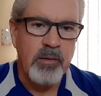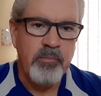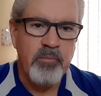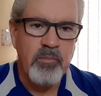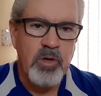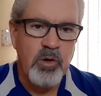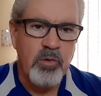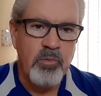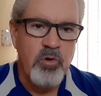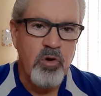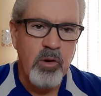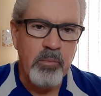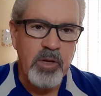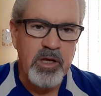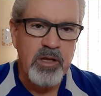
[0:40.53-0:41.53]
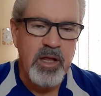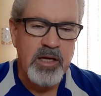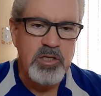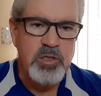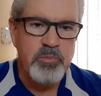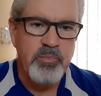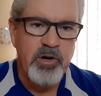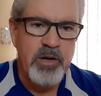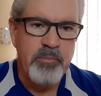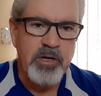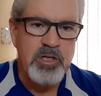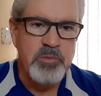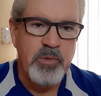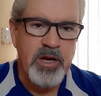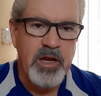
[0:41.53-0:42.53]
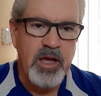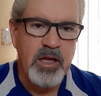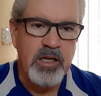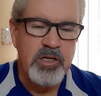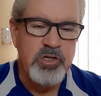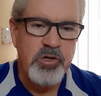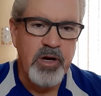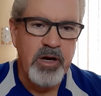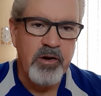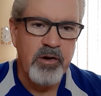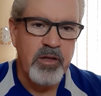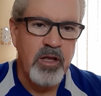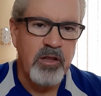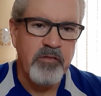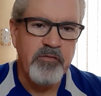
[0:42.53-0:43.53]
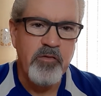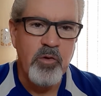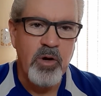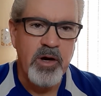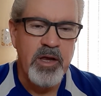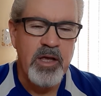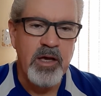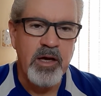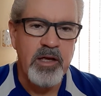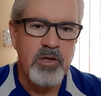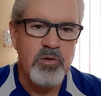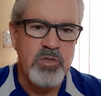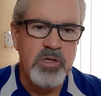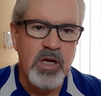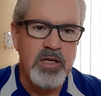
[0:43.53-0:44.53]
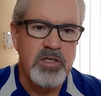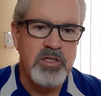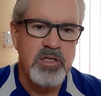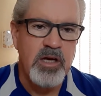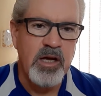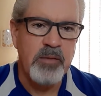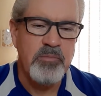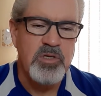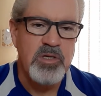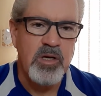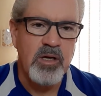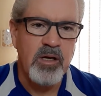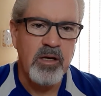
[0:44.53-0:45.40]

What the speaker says: normally that's pretty much my daily trainer, and then the 4E I use lots of times